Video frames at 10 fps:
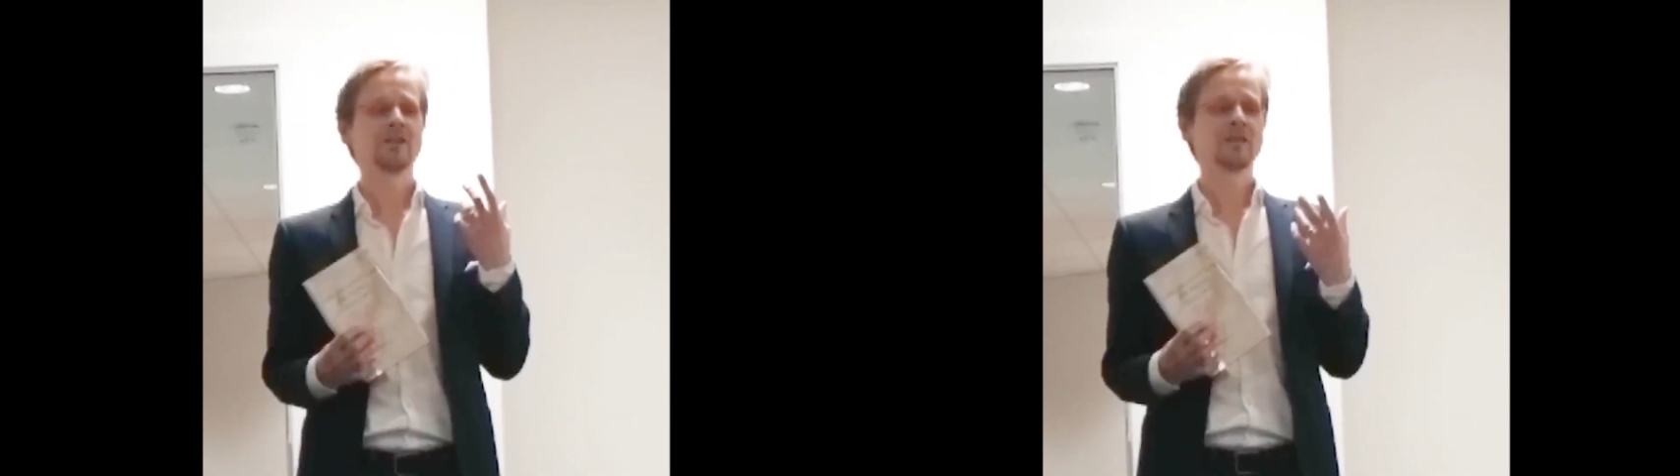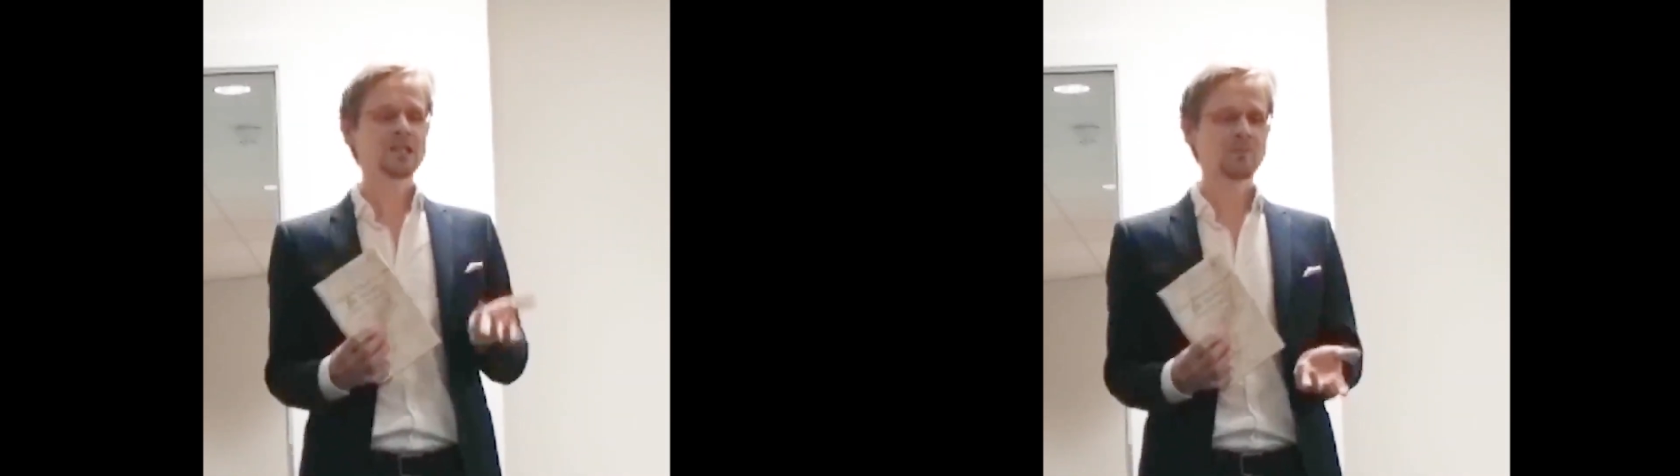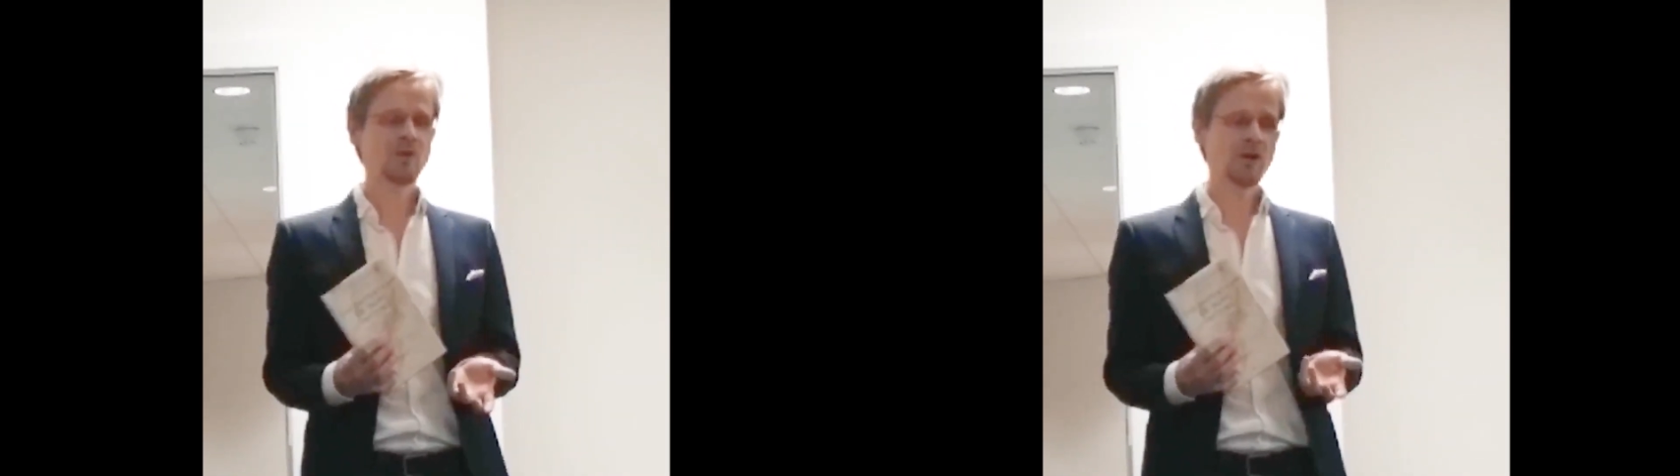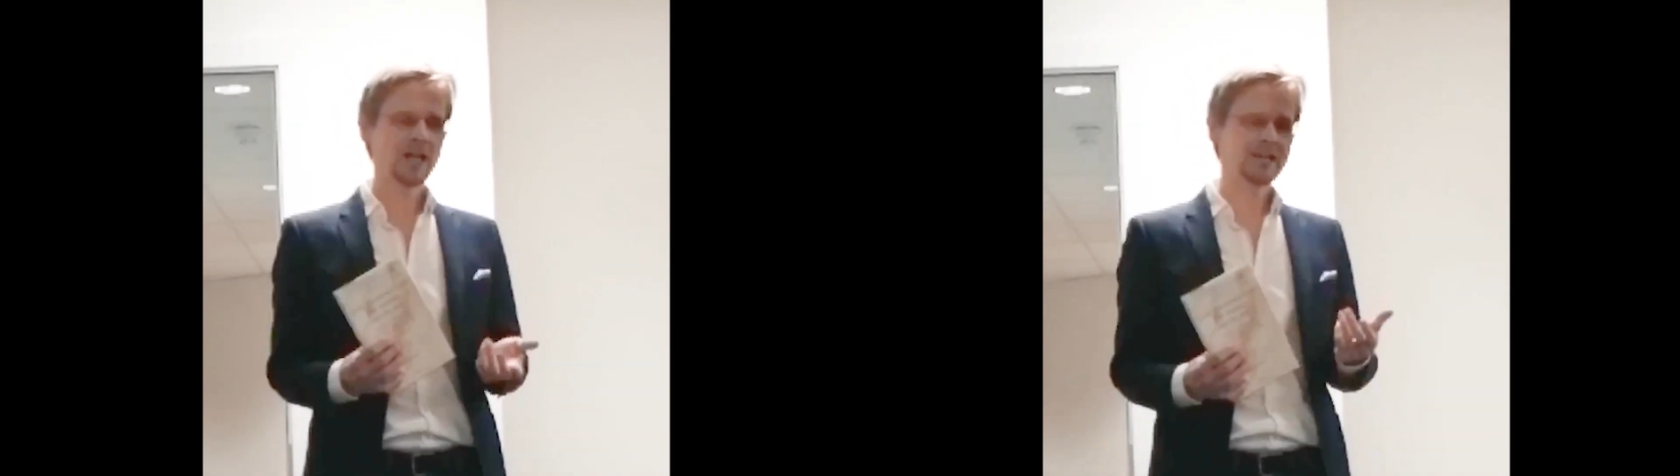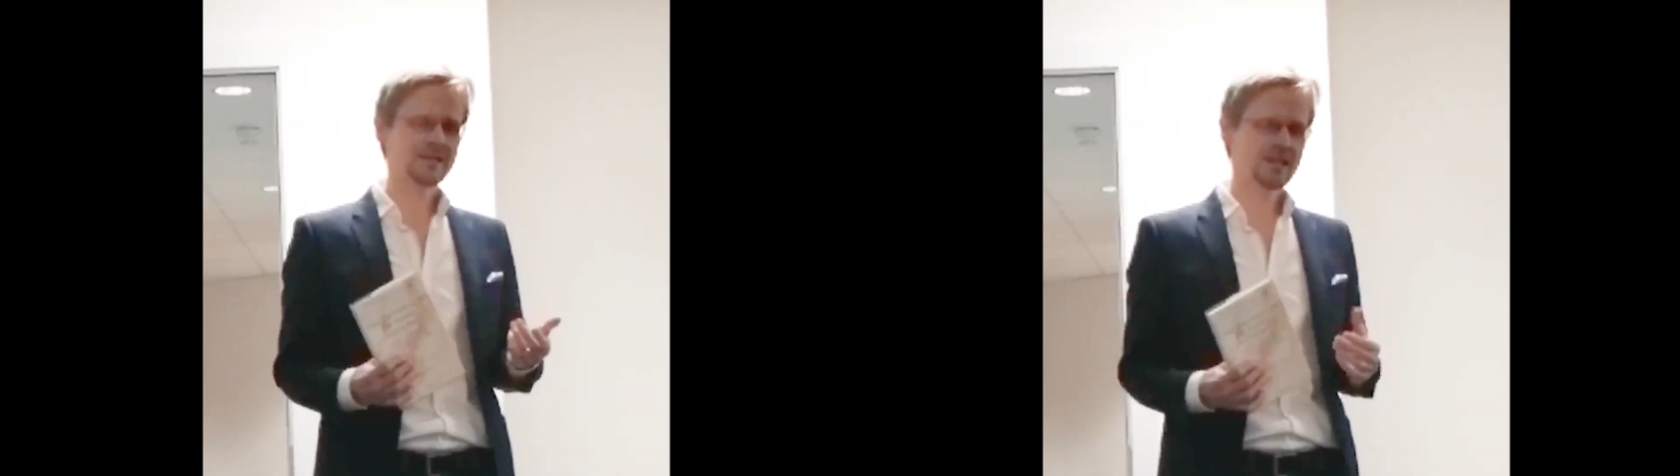this book
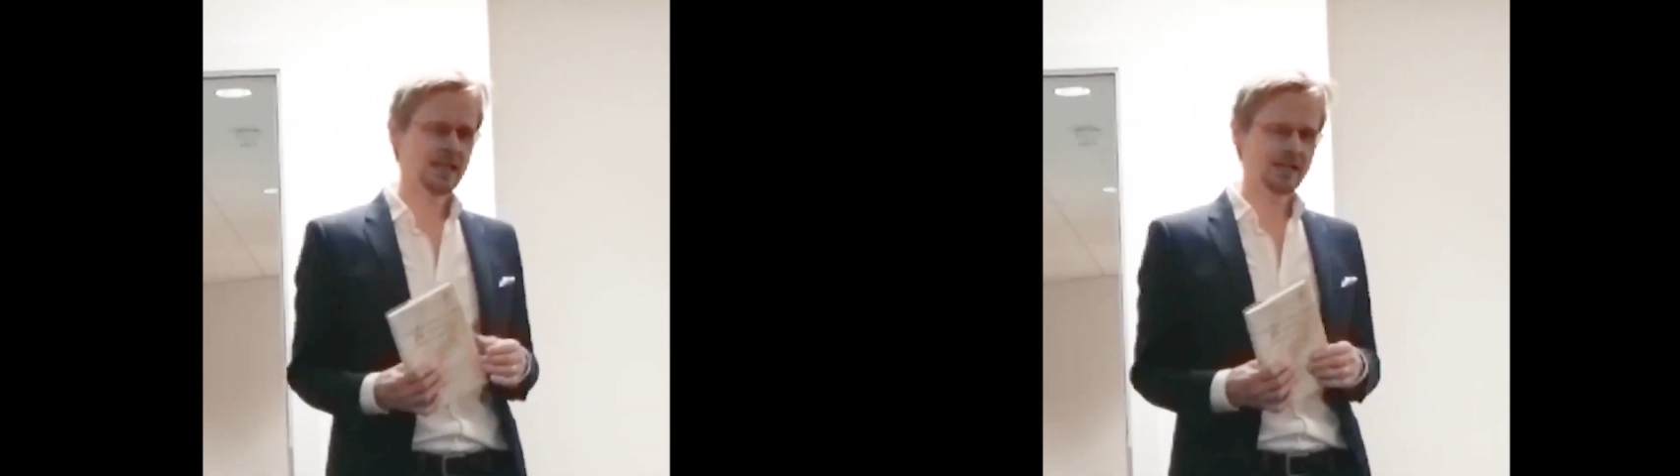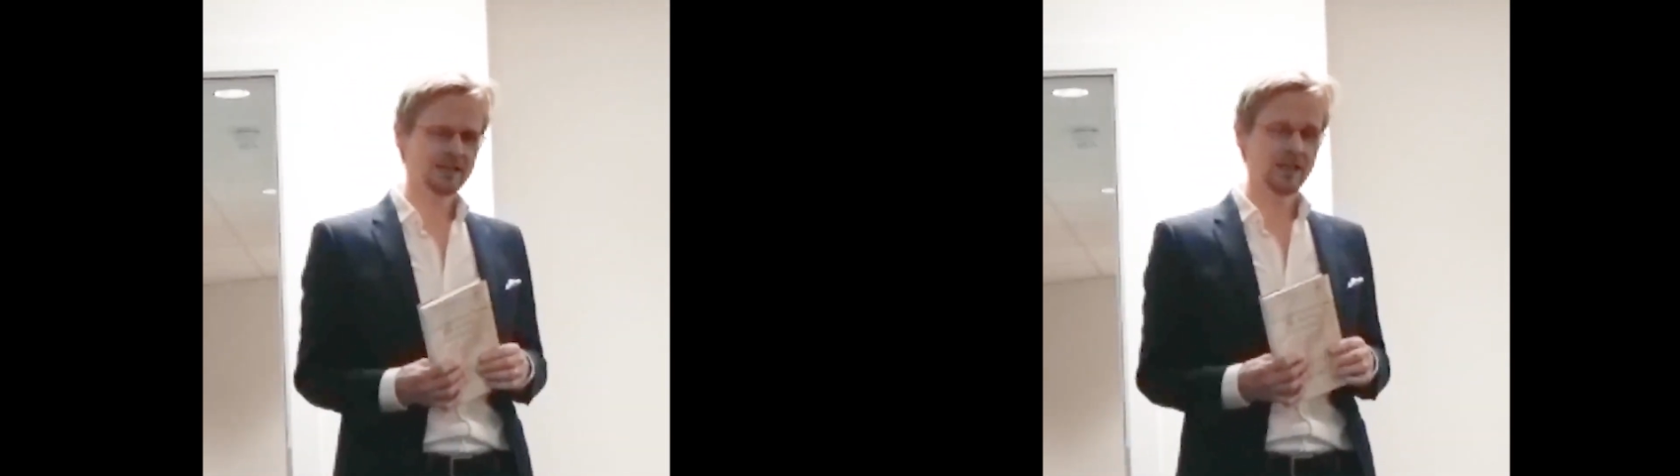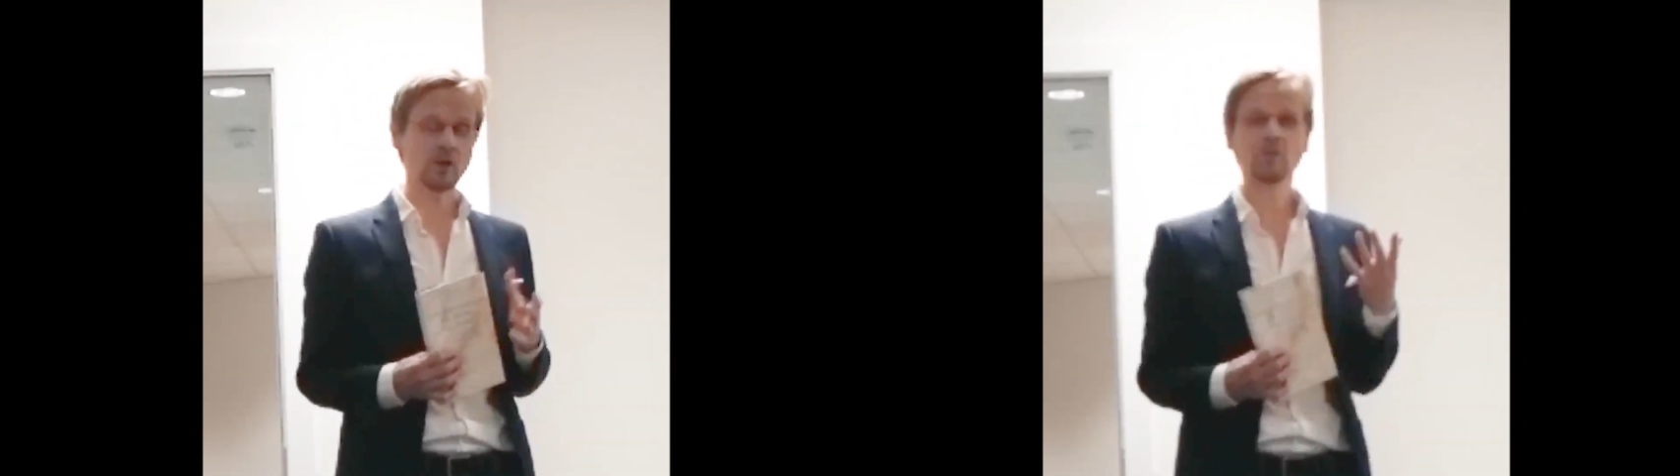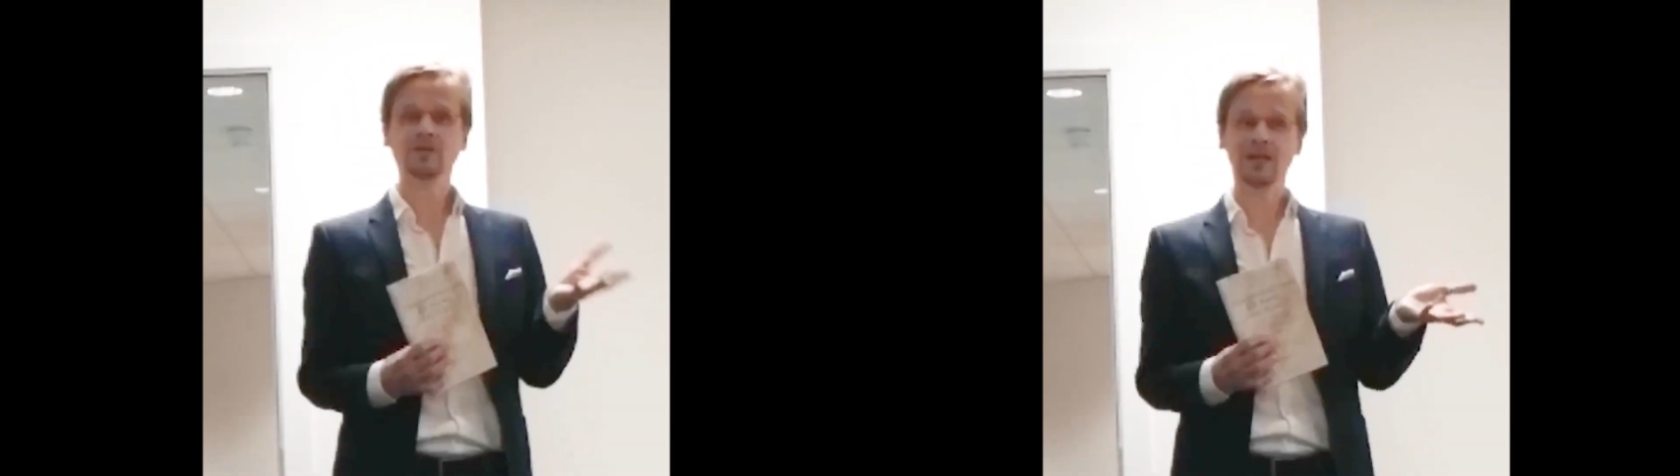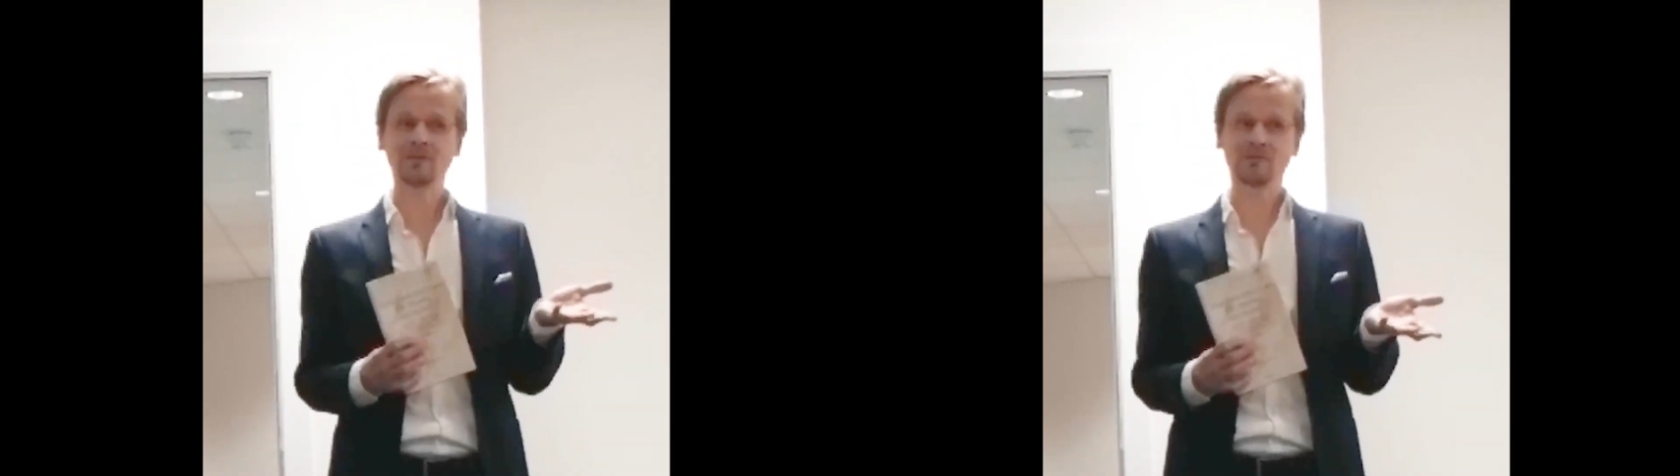has taken a long
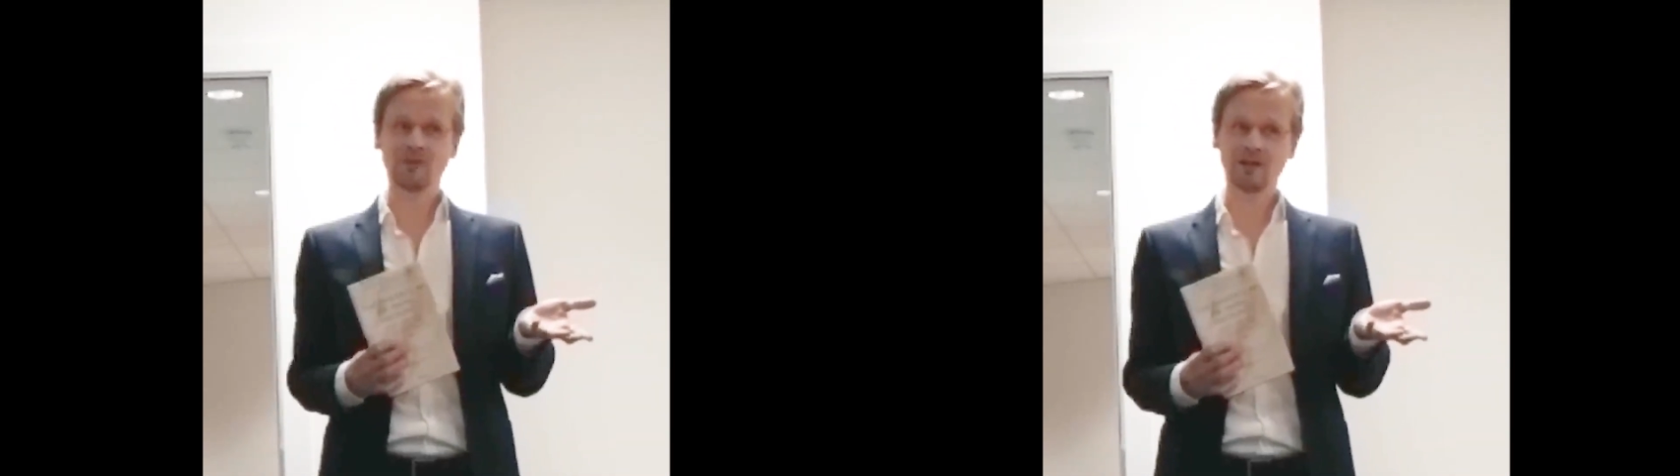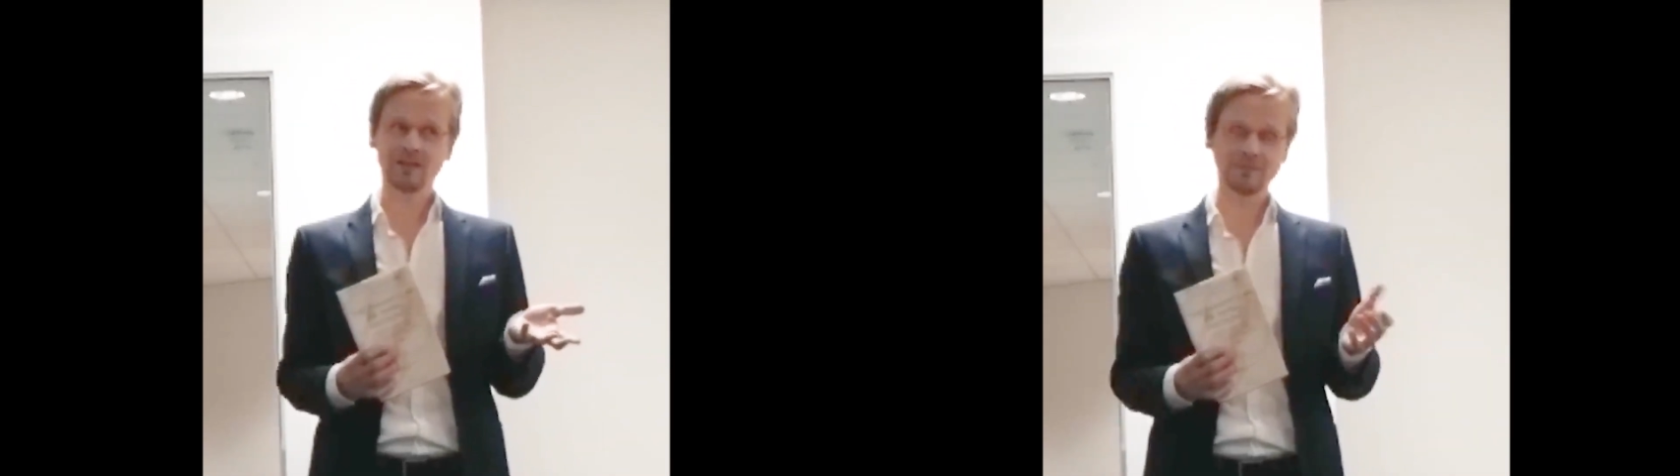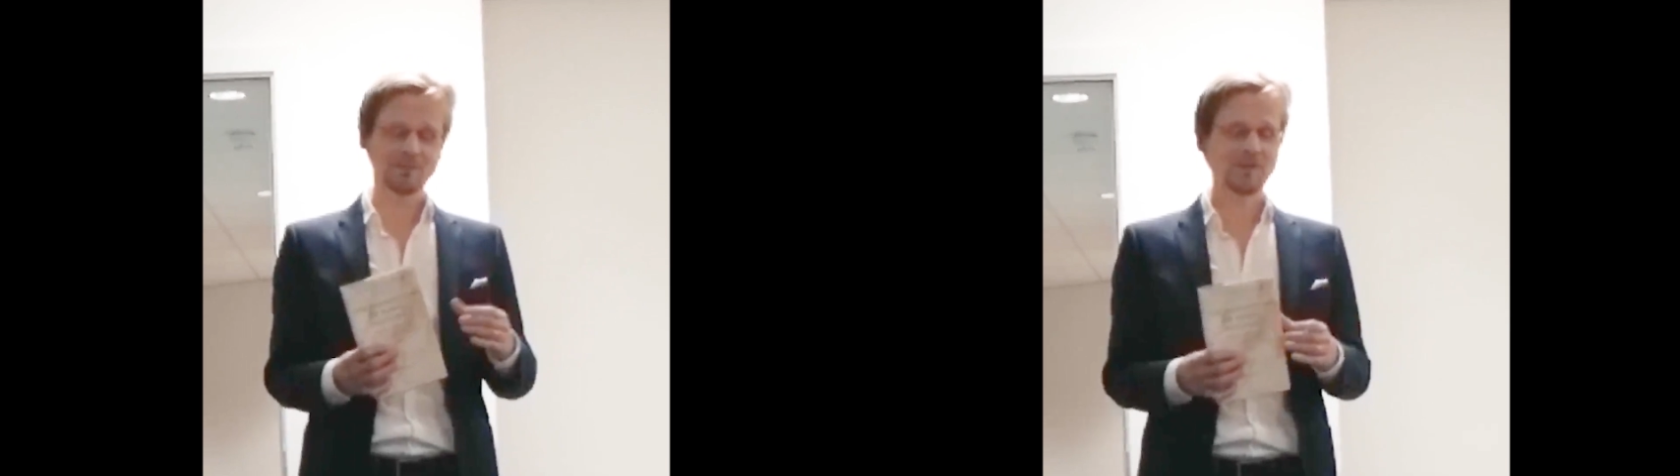time to write,